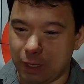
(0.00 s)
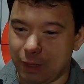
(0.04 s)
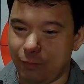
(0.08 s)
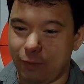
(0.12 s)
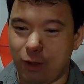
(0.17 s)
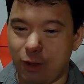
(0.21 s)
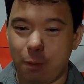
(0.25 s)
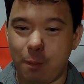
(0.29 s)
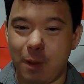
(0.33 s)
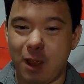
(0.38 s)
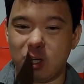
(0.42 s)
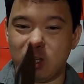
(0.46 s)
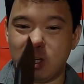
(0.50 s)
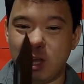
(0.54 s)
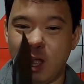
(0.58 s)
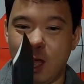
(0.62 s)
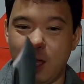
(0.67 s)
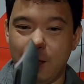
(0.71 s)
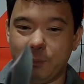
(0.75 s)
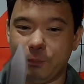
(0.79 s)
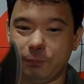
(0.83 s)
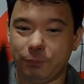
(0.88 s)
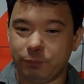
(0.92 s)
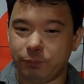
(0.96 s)
give it our best
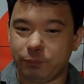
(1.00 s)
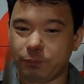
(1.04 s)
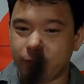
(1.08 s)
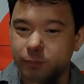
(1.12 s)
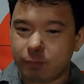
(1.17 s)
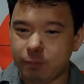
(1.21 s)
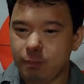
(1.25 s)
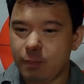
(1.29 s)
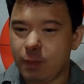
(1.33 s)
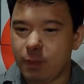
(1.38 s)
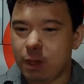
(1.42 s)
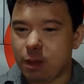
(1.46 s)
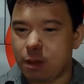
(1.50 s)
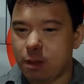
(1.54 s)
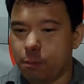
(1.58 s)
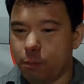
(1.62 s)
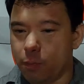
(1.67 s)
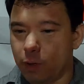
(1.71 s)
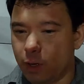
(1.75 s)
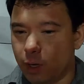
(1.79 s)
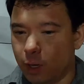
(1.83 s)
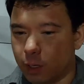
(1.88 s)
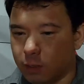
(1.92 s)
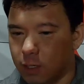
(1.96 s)
shot.
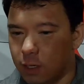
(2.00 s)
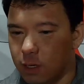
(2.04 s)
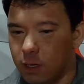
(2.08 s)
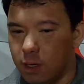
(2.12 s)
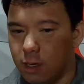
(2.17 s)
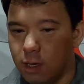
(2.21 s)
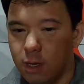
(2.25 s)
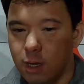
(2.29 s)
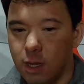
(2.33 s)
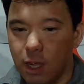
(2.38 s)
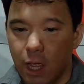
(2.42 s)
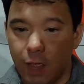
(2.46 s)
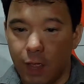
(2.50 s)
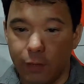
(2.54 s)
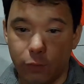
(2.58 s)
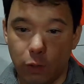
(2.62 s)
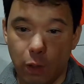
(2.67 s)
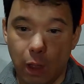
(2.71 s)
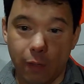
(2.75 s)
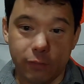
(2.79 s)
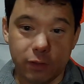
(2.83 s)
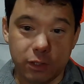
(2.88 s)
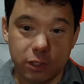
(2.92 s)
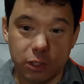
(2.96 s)
But if you
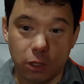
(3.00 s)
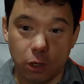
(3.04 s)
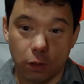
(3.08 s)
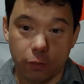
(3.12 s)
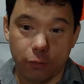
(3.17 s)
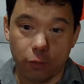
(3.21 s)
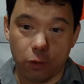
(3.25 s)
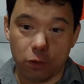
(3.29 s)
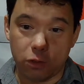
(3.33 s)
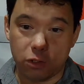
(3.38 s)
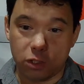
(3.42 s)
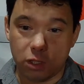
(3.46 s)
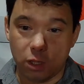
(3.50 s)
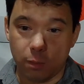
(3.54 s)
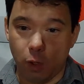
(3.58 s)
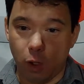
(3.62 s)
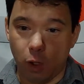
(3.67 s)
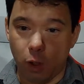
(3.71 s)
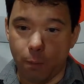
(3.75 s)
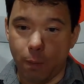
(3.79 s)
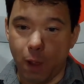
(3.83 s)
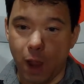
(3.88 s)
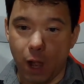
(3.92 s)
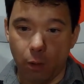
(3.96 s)
haven't seen all the versions of the
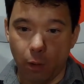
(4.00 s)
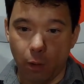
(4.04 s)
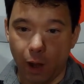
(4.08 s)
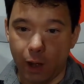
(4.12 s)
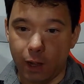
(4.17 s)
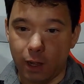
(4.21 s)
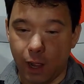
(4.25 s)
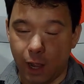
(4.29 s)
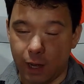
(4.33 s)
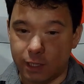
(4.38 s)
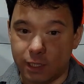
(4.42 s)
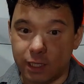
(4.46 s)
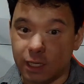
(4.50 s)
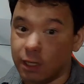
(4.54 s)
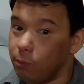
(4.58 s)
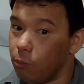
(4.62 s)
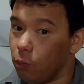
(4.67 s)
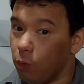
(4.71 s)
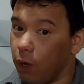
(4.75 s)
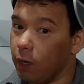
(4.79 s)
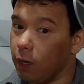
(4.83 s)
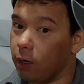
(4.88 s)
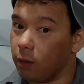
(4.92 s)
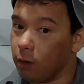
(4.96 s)
Bowie Pyrite, I did
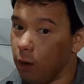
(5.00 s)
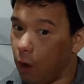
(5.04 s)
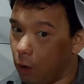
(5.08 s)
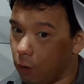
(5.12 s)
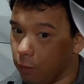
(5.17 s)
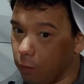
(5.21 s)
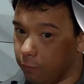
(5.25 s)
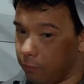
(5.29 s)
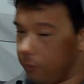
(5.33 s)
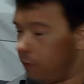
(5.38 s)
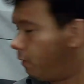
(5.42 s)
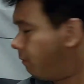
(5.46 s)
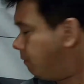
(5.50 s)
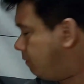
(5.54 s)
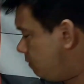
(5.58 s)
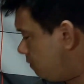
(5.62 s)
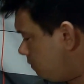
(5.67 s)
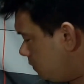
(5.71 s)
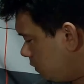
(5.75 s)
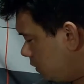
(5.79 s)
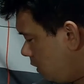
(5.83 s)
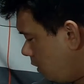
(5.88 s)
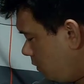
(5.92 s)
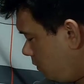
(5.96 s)
bring all of them.
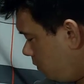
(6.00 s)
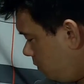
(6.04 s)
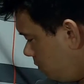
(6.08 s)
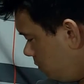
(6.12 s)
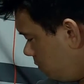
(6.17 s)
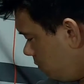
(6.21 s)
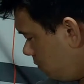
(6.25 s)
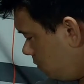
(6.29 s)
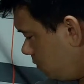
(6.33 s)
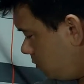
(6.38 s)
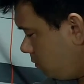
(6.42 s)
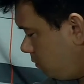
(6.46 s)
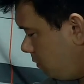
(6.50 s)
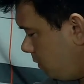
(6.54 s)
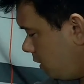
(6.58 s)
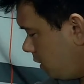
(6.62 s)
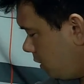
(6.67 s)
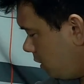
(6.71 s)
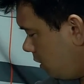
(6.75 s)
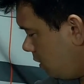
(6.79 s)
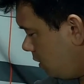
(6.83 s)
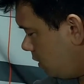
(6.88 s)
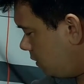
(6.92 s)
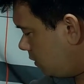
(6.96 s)
So
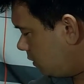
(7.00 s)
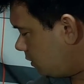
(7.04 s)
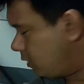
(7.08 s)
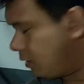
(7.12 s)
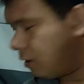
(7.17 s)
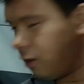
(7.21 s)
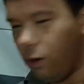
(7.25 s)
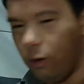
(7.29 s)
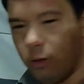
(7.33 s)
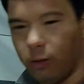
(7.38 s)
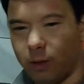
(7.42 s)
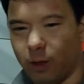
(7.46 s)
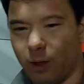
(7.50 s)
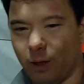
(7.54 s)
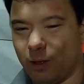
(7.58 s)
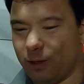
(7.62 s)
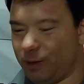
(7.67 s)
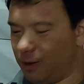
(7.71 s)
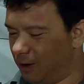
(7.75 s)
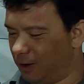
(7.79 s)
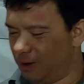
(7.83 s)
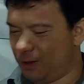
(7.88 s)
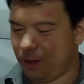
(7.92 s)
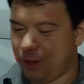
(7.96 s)
because y'all, you're
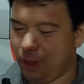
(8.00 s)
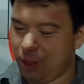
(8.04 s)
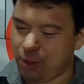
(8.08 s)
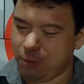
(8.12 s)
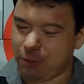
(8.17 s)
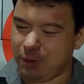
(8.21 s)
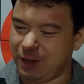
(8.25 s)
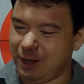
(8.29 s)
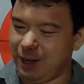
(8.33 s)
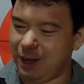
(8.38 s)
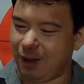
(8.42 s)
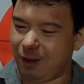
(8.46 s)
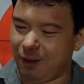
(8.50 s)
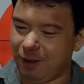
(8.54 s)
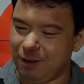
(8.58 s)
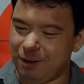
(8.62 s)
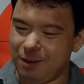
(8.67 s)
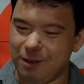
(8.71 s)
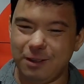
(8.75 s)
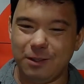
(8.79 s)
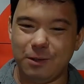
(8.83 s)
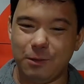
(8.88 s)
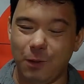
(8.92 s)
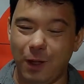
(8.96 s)
the only one here,
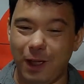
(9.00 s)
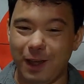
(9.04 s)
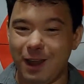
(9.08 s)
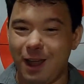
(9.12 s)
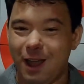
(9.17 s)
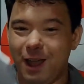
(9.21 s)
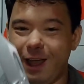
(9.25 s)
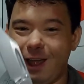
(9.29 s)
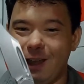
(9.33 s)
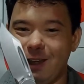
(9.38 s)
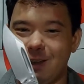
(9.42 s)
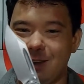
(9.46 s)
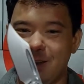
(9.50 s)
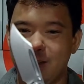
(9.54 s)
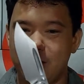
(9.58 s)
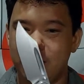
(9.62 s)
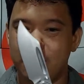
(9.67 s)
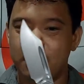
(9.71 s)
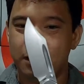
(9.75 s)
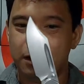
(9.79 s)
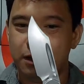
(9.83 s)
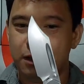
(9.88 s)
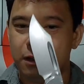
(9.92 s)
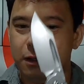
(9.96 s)
why not?
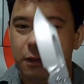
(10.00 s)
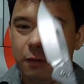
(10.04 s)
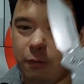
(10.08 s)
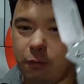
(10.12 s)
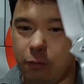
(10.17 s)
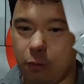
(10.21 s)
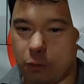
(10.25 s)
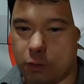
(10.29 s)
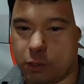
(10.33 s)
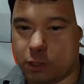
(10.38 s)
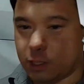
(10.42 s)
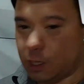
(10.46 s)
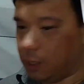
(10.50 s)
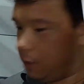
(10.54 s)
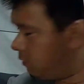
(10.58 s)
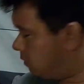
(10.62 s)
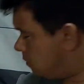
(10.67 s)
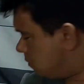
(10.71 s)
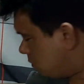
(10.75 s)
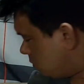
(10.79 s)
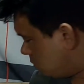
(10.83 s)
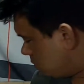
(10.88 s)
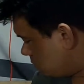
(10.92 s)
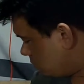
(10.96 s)
Full
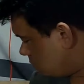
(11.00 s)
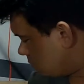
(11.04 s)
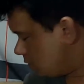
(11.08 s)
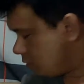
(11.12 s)
steel.